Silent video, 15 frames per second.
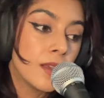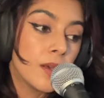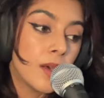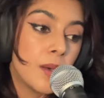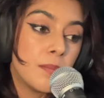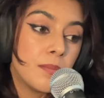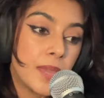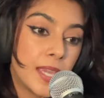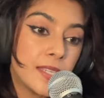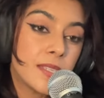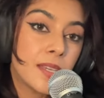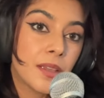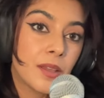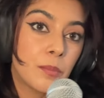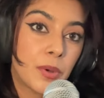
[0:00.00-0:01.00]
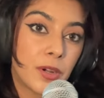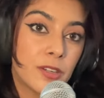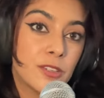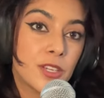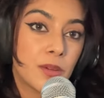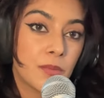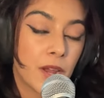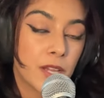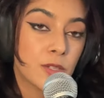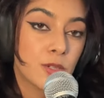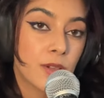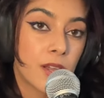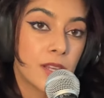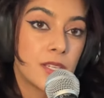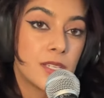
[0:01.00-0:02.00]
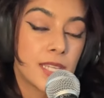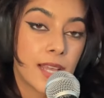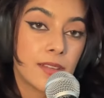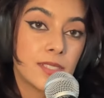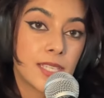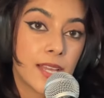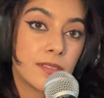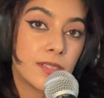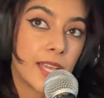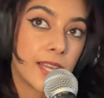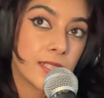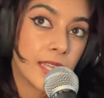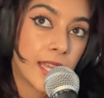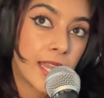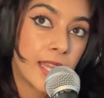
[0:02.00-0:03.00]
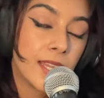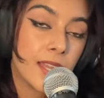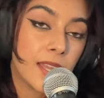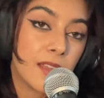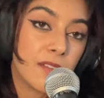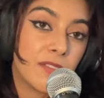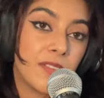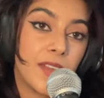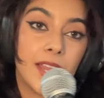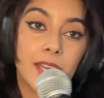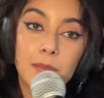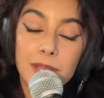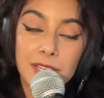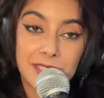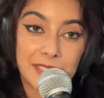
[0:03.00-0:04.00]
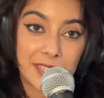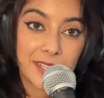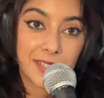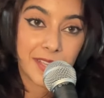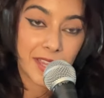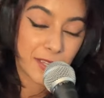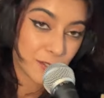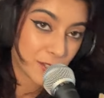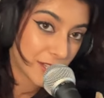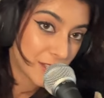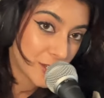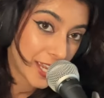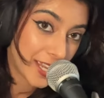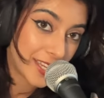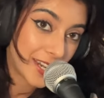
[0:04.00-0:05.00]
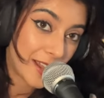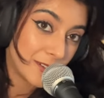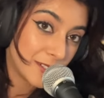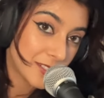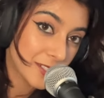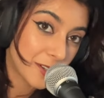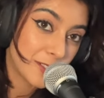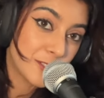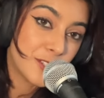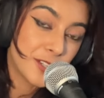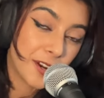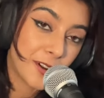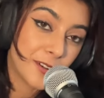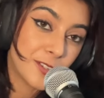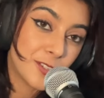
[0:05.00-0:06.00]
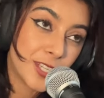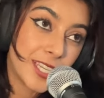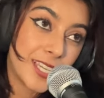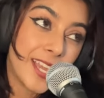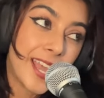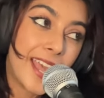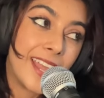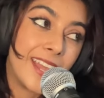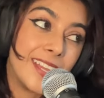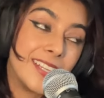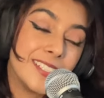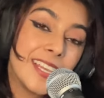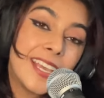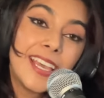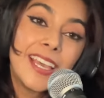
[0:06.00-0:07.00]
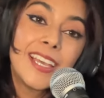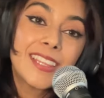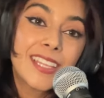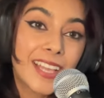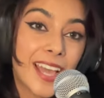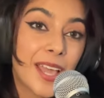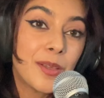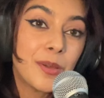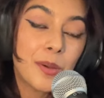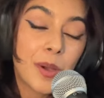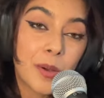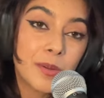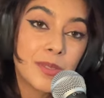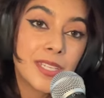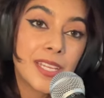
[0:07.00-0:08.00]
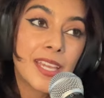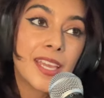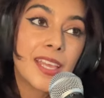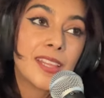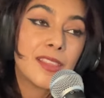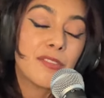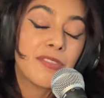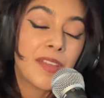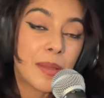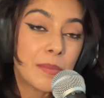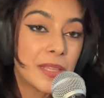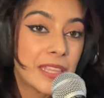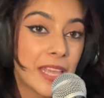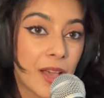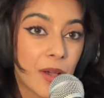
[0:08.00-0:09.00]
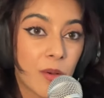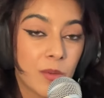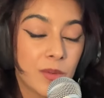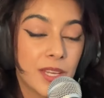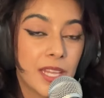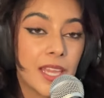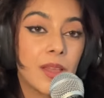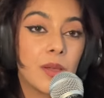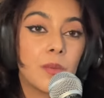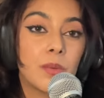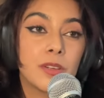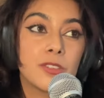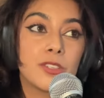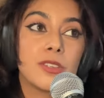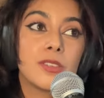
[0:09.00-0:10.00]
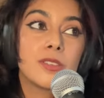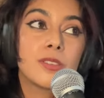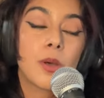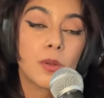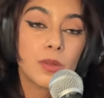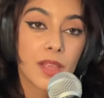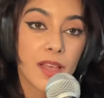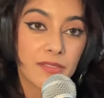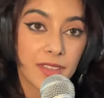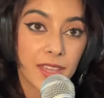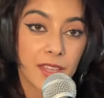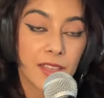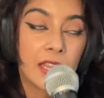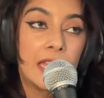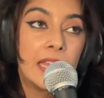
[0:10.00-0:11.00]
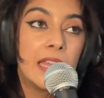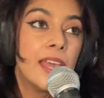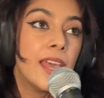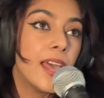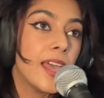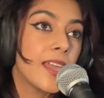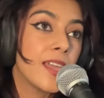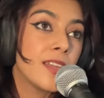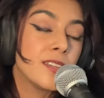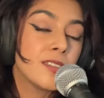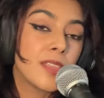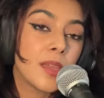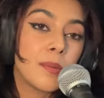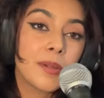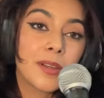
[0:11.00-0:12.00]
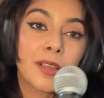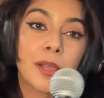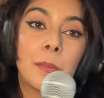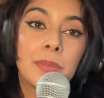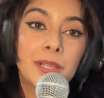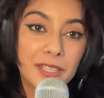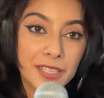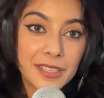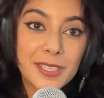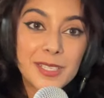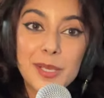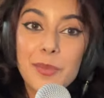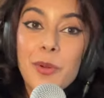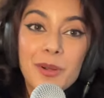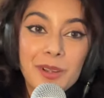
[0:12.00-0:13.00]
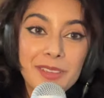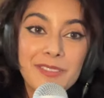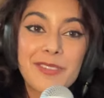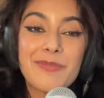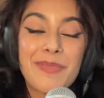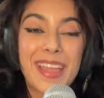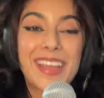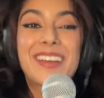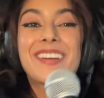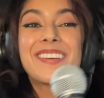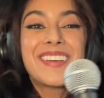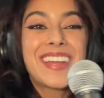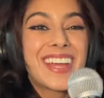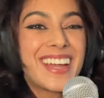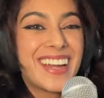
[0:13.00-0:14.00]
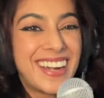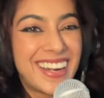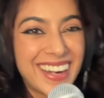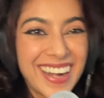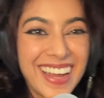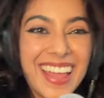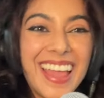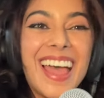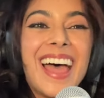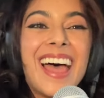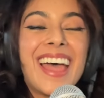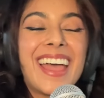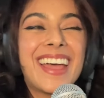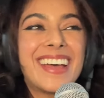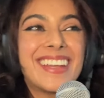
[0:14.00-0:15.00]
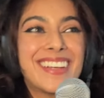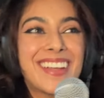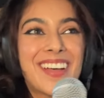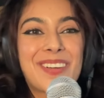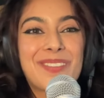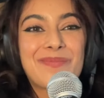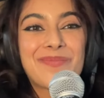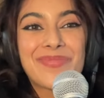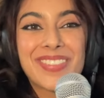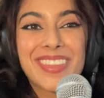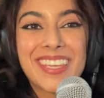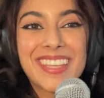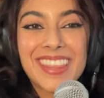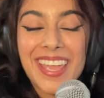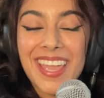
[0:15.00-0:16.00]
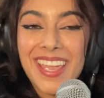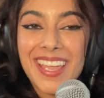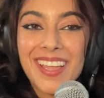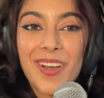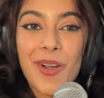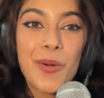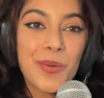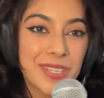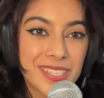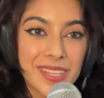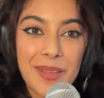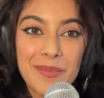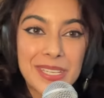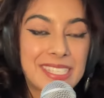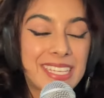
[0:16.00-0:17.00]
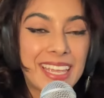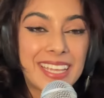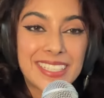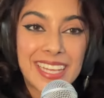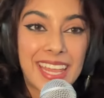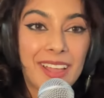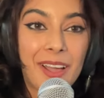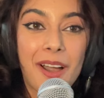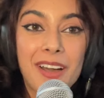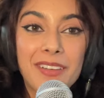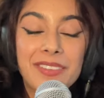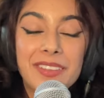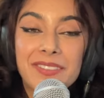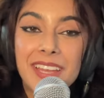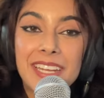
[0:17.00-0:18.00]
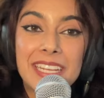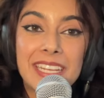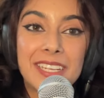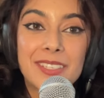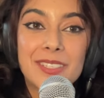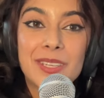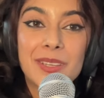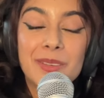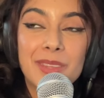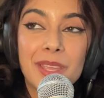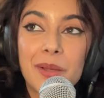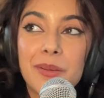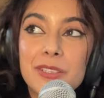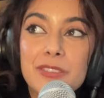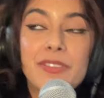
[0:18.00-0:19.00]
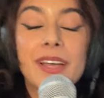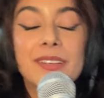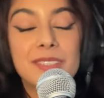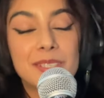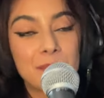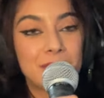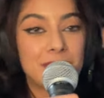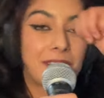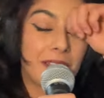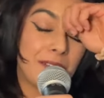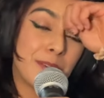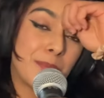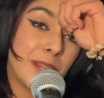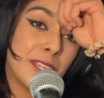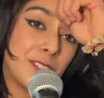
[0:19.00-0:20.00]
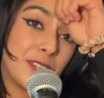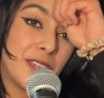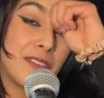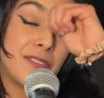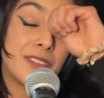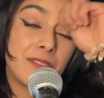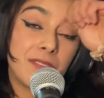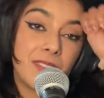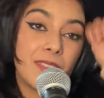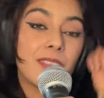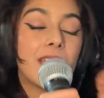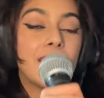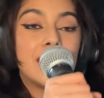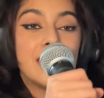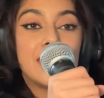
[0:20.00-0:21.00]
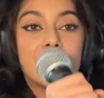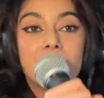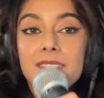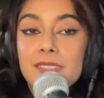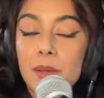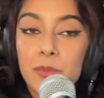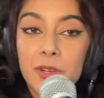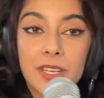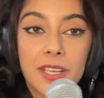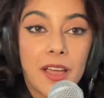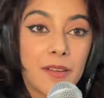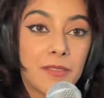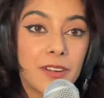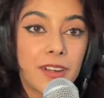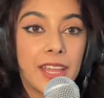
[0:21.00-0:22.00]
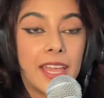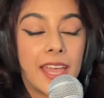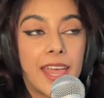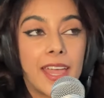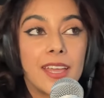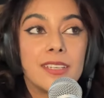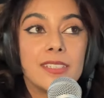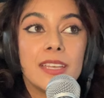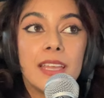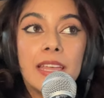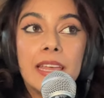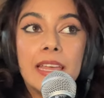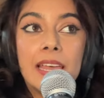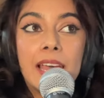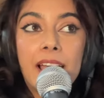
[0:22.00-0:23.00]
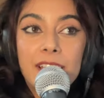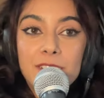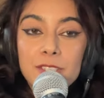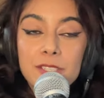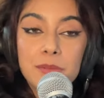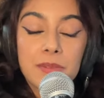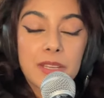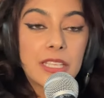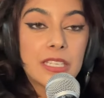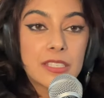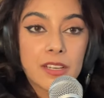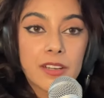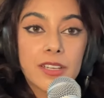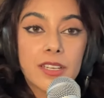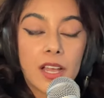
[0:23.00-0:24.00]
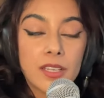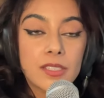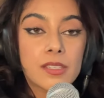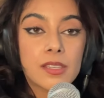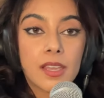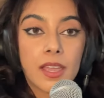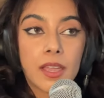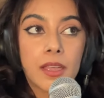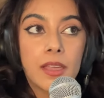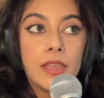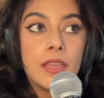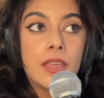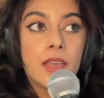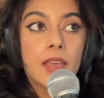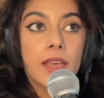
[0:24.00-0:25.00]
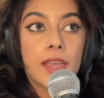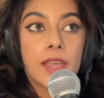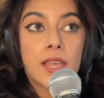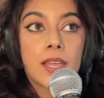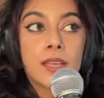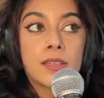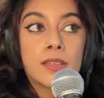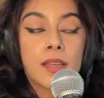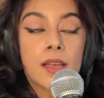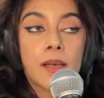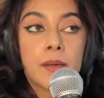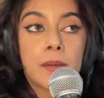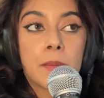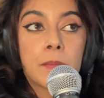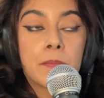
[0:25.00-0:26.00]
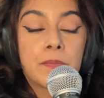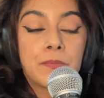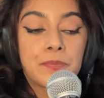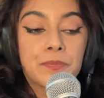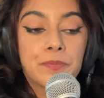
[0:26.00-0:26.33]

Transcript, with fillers: amazing Persian restaurant in downtown L A. If anybody's in L A, you should check it out. It's called Shikarchi. And the guy who owned it and the family that owned it were just so loving. And they were completely supportive of my career. and um, they always let me take a day off if I needed to. They always found someone to cover my shift if I needed someone to cover it. And I just really started hustling. And um,